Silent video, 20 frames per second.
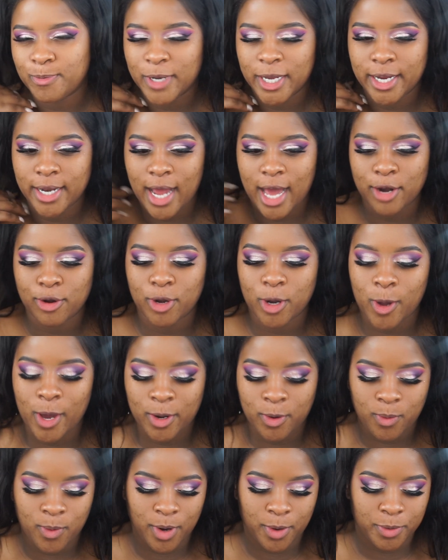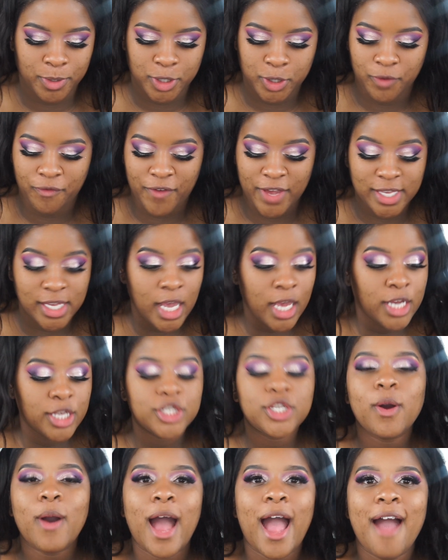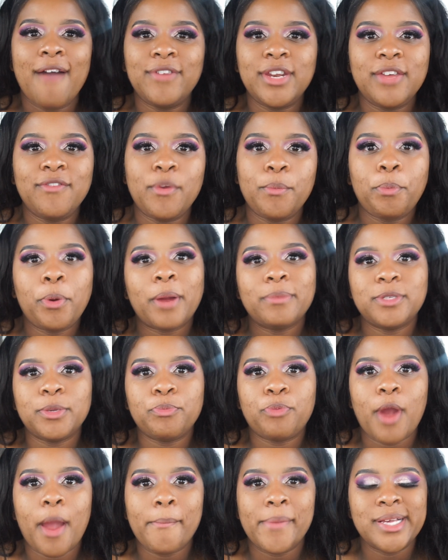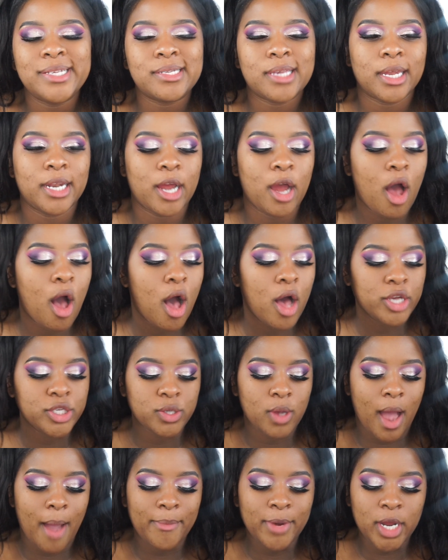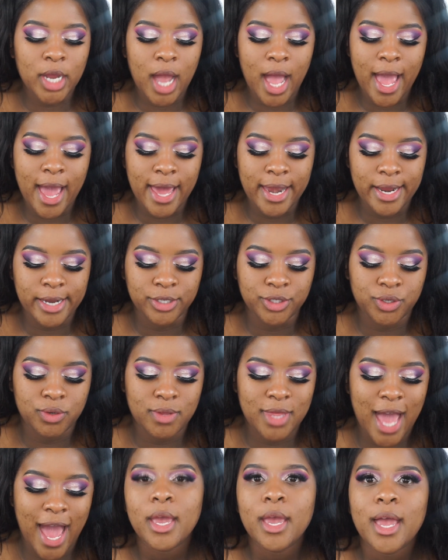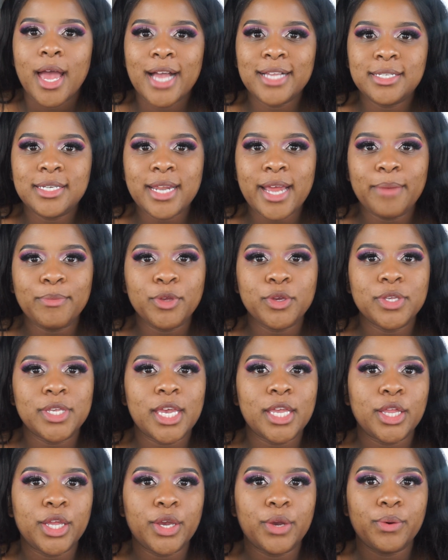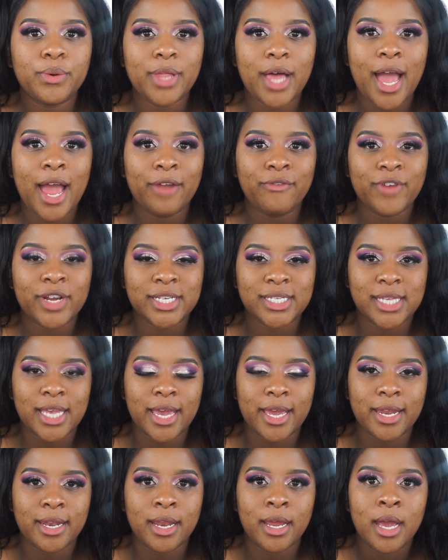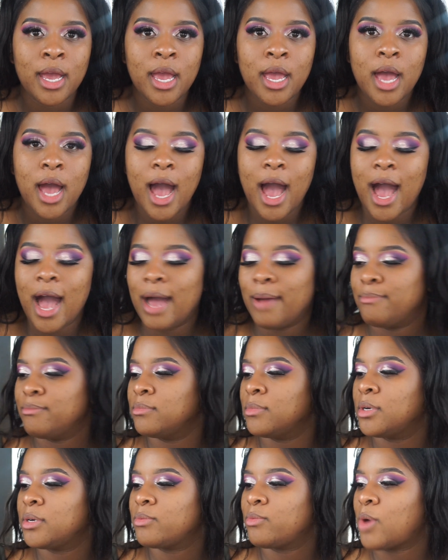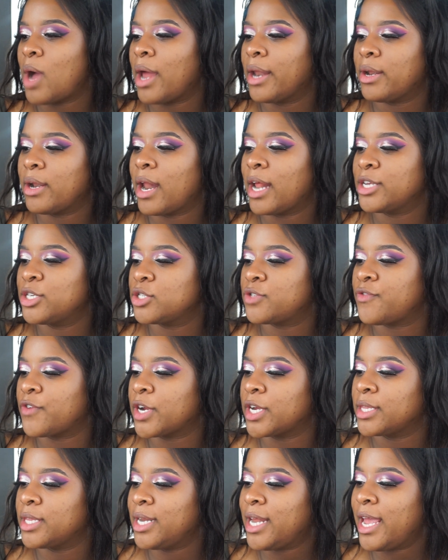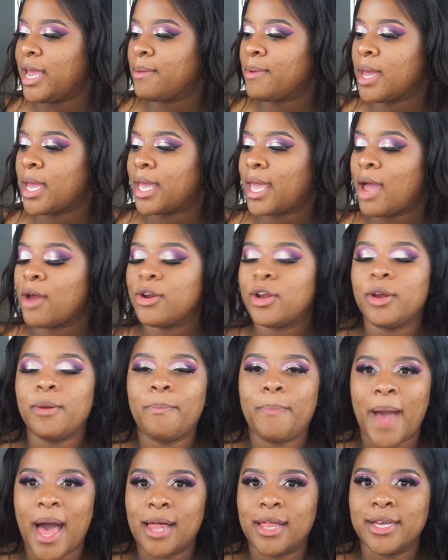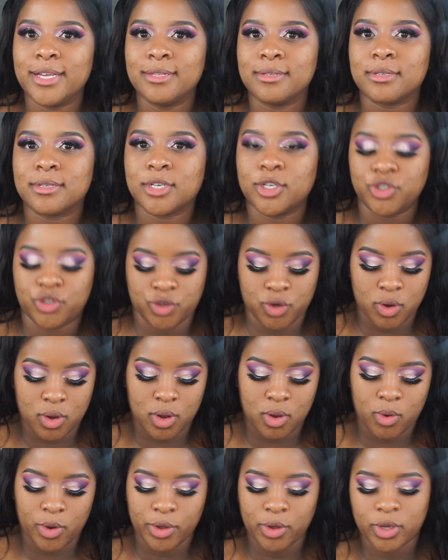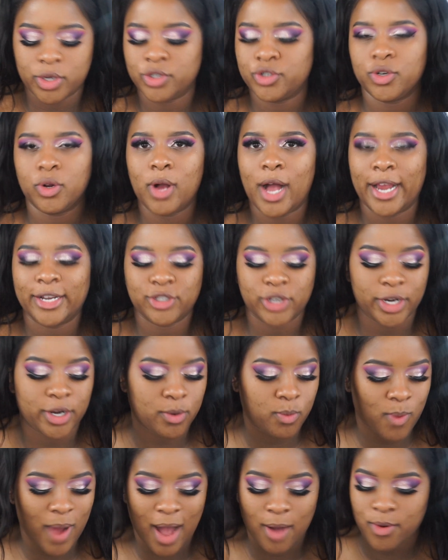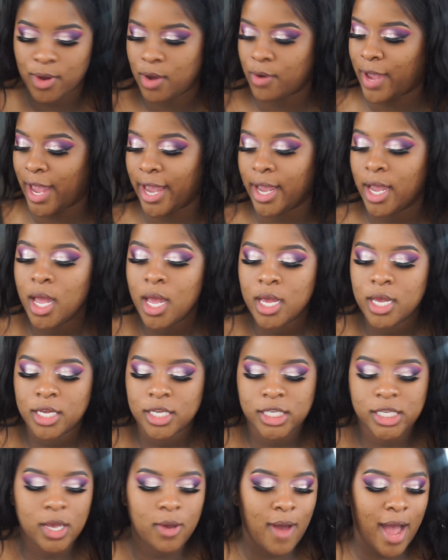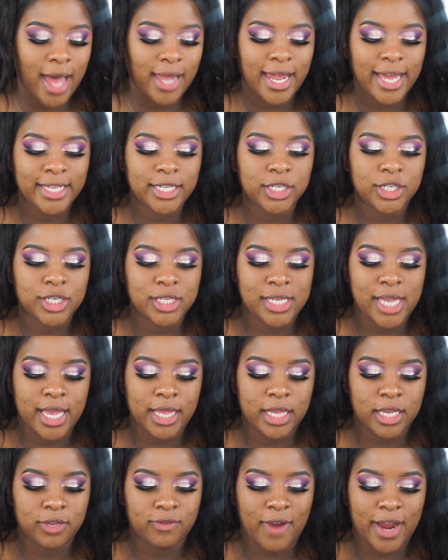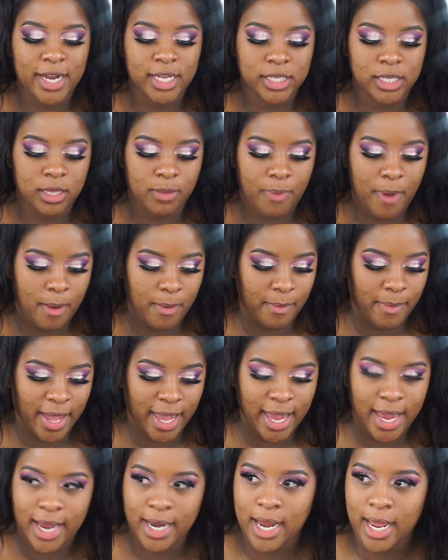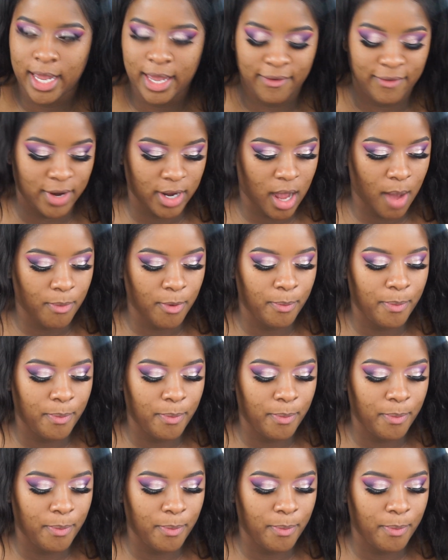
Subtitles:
but I don't know. I don't work with Too Faced. So I haven't even prepped and primed my skin at all, so I'm going to go ahead and do that. And today I'm using the Ole Henriksen, why did I just forget the name? Counterbalance Oil Control Hydrator. Wow, okay. So I like to just take this right into the palm of my hand. I give it a couple